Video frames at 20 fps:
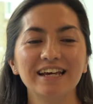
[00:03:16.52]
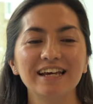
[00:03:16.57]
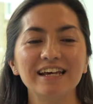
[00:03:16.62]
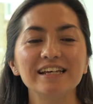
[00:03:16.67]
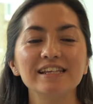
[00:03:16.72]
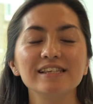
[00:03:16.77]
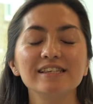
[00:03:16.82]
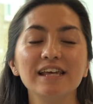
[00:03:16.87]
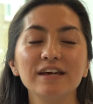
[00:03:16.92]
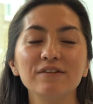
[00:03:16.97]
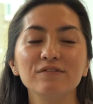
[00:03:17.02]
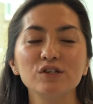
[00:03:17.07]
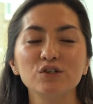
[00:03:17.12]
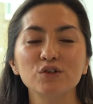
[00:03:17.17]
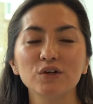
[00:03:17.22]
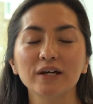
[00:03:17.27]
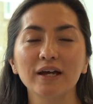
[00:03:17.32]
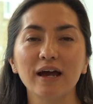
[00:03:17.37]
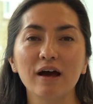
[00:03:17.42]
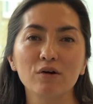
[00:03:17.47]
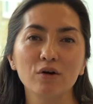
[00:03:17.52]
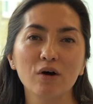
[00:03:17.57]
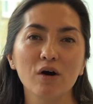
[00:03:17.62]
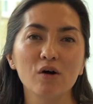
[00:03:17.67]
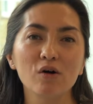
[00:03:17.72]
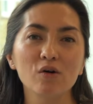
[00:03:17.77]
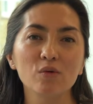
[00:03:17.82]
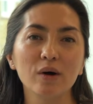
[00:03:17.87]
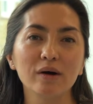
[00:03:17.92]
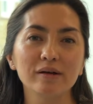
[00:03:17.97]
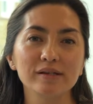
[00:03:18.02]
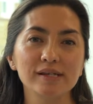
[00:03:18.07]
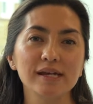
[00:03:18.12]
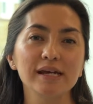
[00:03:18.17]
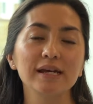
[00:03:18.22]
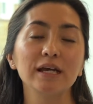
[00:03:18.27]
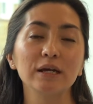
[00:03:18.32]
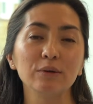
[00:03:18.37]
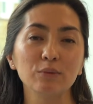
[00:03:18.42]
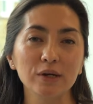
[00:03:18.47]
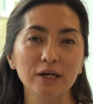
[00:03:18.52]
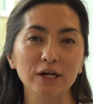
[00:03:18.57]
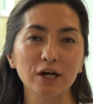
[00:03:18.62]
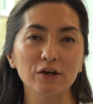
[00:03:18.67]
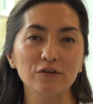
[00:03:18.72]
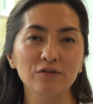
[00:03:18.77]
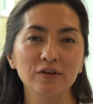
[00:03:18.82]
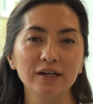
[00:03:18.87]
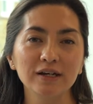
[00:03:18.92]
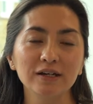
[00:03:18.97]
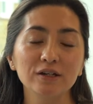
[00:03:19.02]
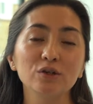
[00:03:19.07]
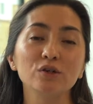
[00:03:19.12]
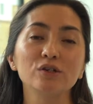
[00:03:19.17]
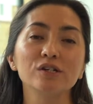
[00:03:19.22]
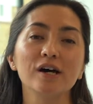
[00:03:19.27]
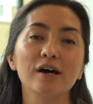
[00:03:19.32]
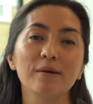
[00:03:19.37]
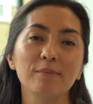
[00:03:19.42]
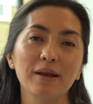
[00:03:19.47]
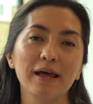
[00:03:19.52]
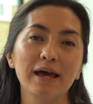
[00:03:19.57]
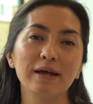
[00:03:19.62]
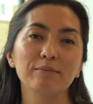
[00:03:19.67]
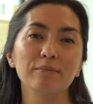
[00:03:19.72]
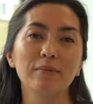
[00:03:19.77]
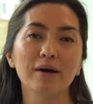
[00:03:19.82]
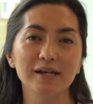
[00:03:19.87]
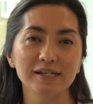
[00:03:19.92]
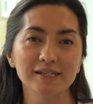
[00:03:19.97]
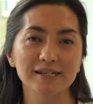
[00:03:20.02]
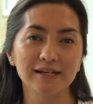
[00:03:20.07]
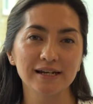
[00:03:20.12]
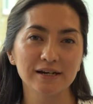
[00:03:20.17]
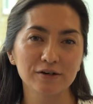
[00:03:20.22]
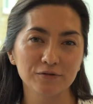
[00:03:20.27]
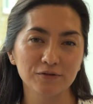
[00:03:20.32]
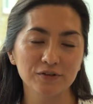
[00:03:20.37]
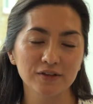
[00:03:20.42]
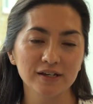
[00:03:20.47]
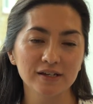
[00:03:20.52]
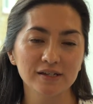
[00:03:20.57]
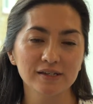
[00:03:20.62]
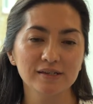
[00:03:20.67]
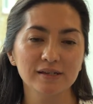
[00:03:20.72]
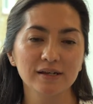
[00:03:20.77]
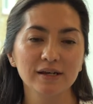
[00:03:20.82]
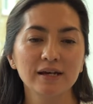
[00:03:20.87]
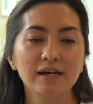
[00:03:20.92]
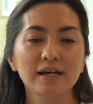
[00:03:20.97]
It's safe to drink alcohol while taking Wegovy, and your diet plan might allow for this.